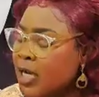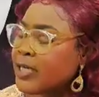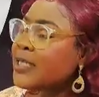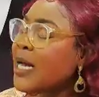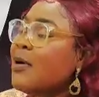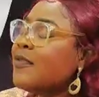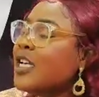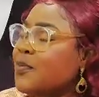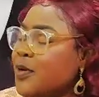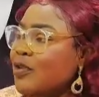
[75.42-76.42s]
some of the
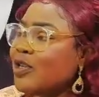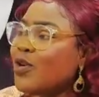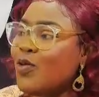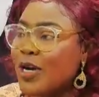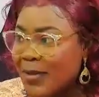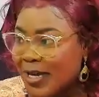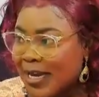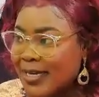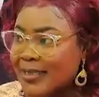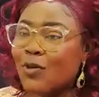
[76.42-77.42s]
spiritual shop who they make
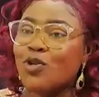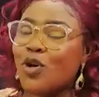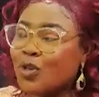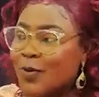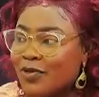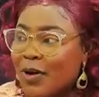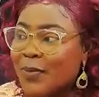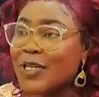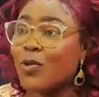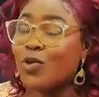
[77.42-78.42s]
can say who your spiritual
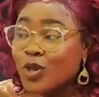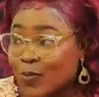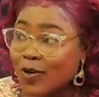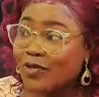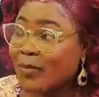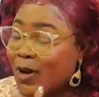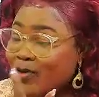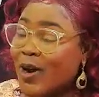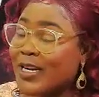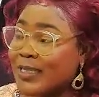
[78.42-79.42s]
person auto spiritual nema
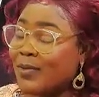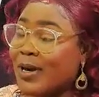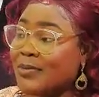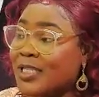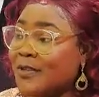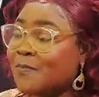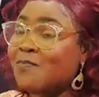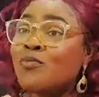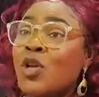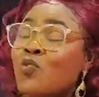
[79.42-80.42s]
you understand what I'm saying
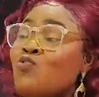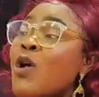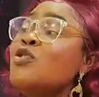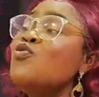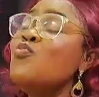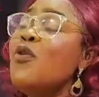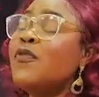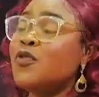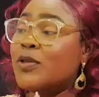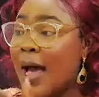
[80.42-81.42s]
mm. When you move
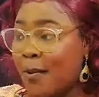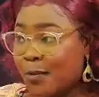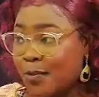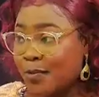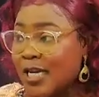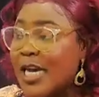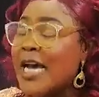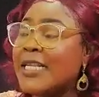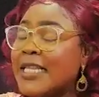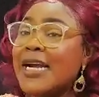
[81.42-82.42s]
to town
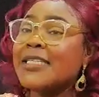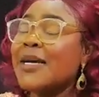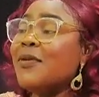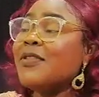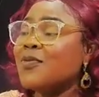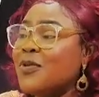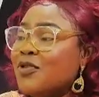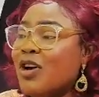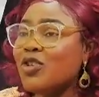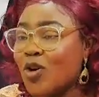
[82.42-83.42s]
there are some of the
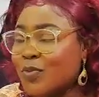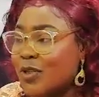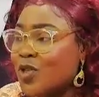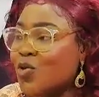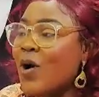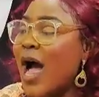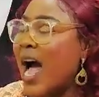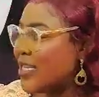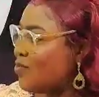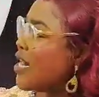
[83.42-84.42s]
spiritual shops you will
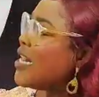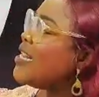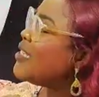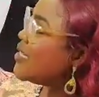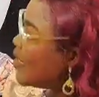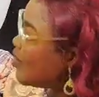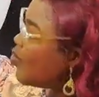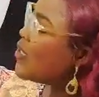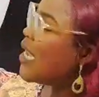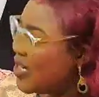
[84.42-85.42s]
ask whether they sell or
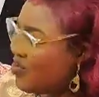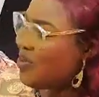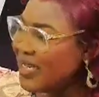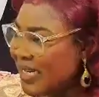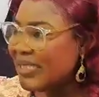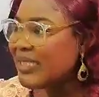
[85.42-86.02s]
what are they doing there.